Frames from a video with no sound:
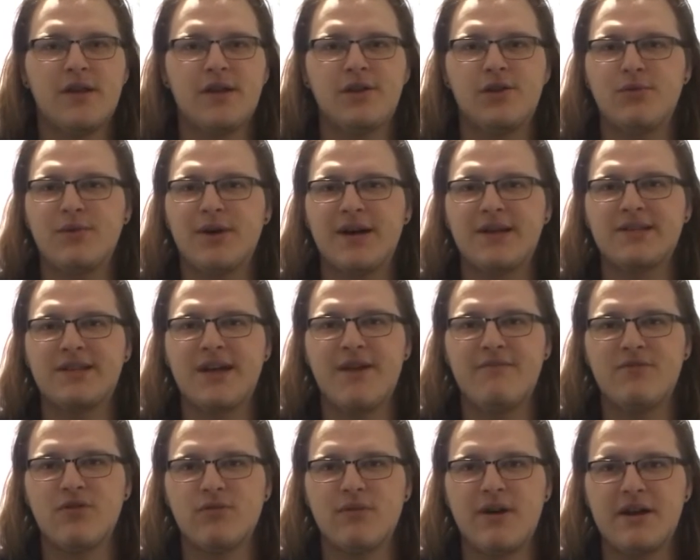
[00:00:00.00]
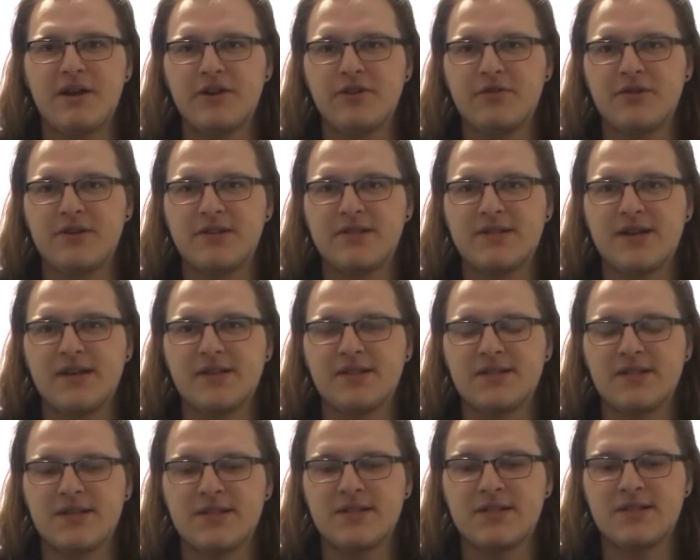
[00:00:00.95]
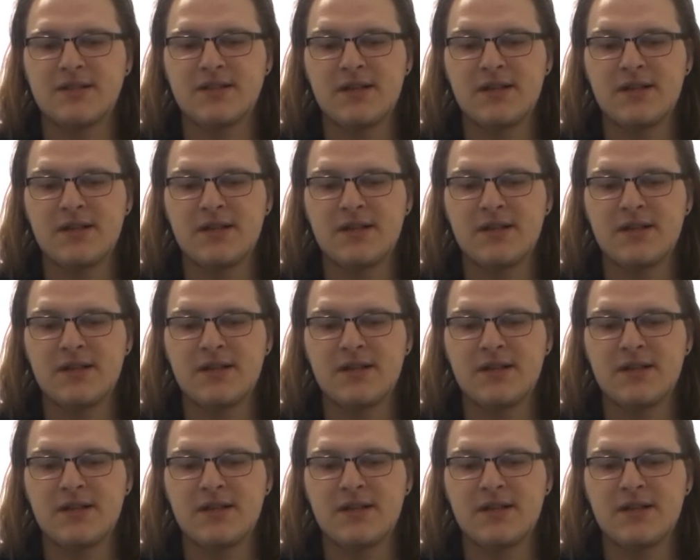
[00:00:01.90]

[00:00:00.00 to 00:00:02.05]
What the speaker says: you guys have no right to criticize this.